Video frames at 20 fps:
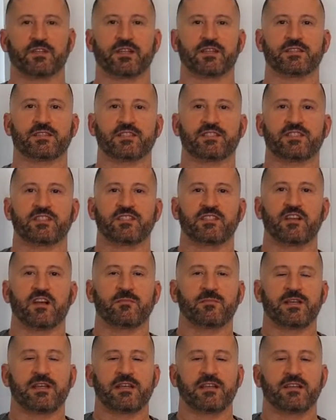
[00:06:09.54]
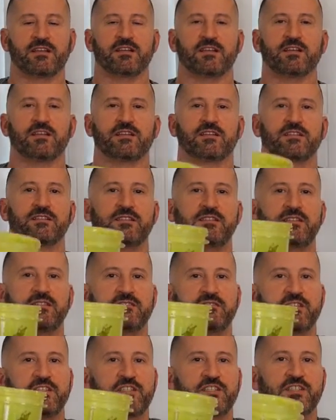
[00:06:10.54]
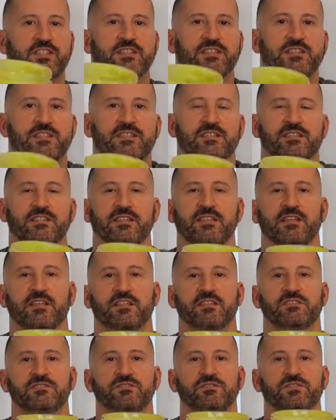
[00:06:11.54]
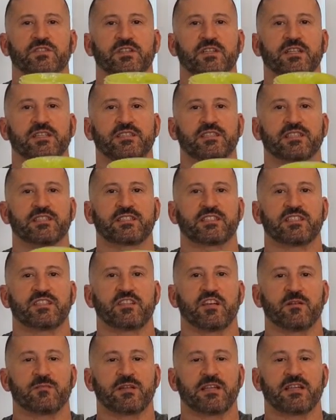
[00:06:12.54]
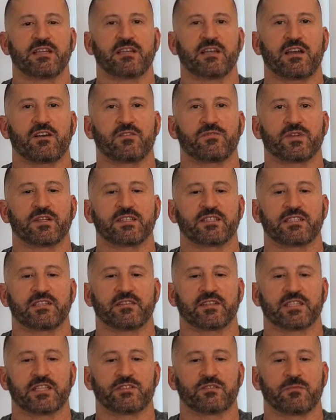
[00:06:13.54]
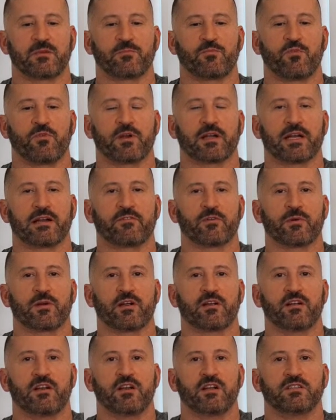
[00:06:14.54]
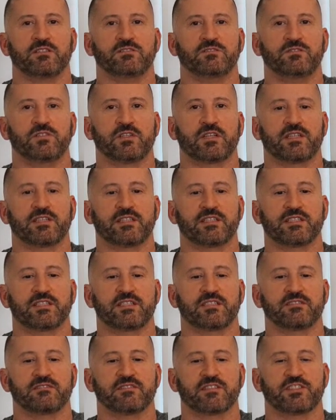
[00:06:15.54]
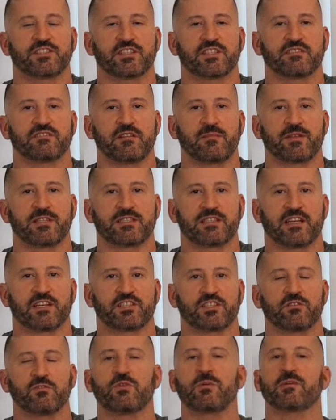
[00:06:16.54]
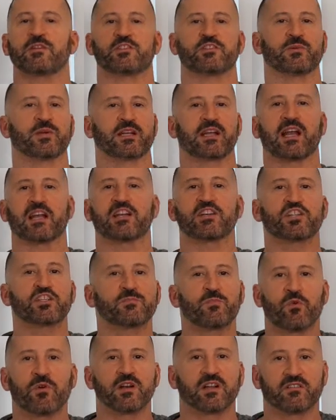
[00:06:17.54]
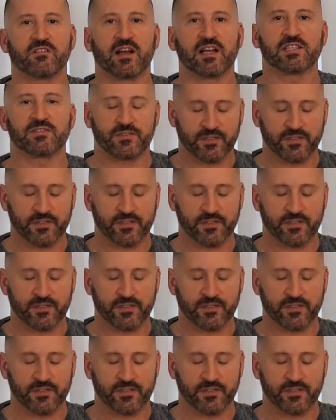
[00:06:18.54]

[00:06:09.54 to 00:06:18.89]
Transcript: this yummy, delicious. Look at this yummy, I don't know if you can see like this, I'm pouring it everywhere. Look at this delicious lemon texture. What am I doing? I can just pour it in a glass for